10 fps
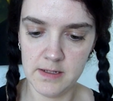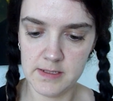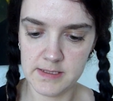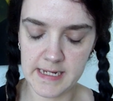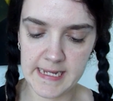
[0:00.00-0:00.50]

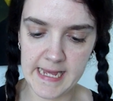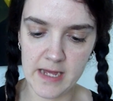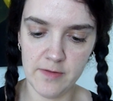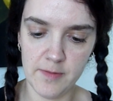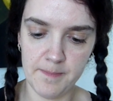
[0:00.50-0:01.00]
Take it
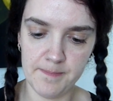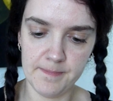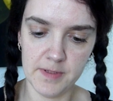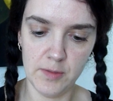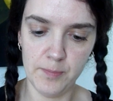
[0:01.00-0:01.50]
out of the
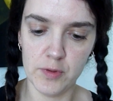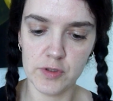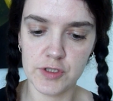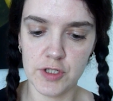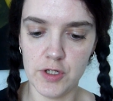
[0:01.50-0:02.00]
little
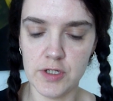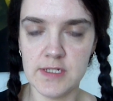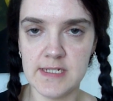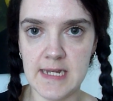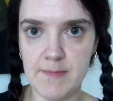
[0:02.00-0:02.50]
box so you can
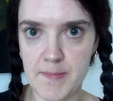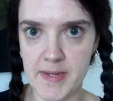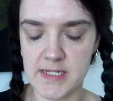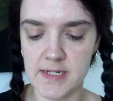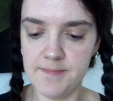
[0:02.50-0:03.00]
see it a bit
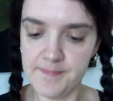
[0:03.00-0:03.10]
better.